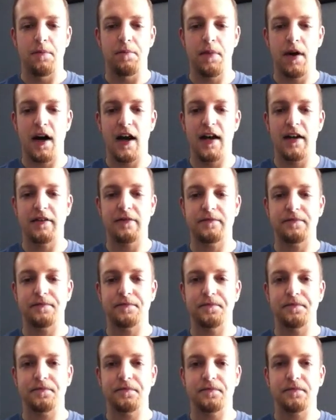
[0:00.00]

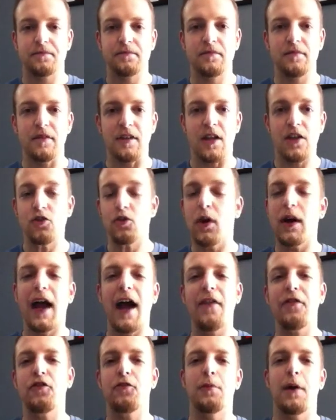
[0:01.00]
So I
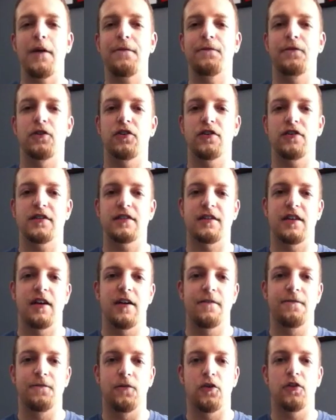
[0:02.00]
got through my first
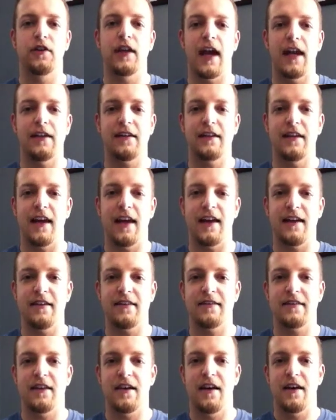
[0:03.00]
full 90
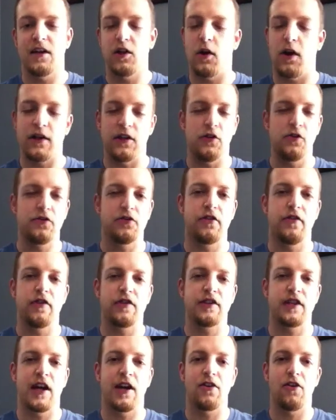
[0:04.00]
days. I used the
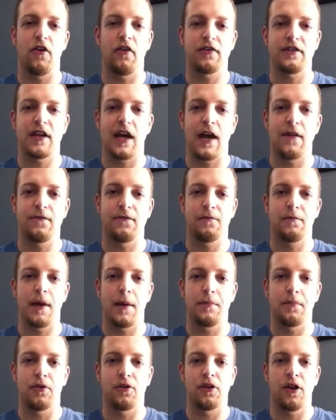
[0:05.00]
chair all the time for
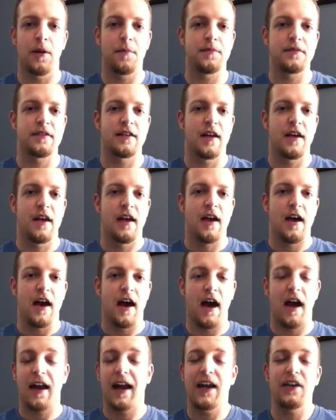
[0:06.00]
my pull-ups,
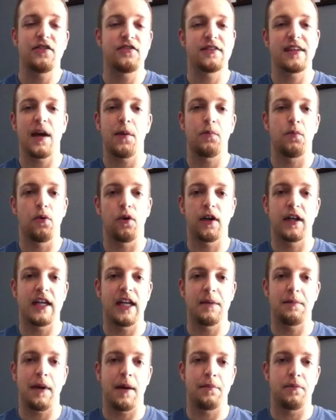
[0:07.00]
and I just kept
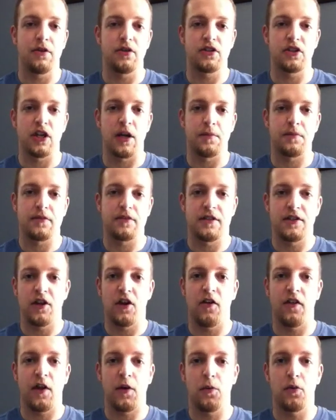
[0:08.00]
working at my push-ups.
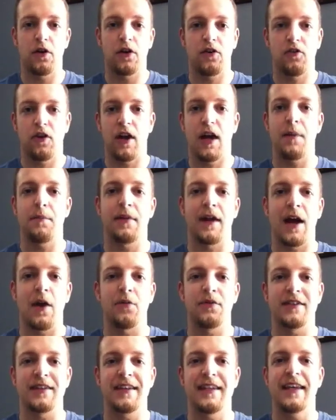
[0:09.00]
They weren't great, but I
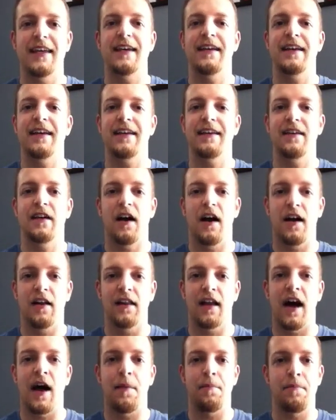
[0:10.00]
was getting a
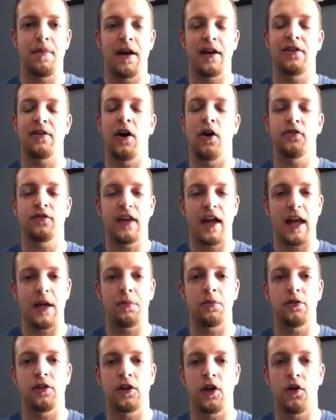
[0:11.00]
lot better. I was
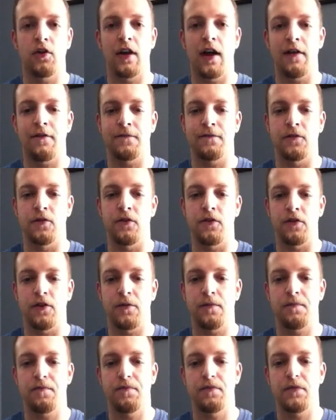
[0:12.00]
able to go down further.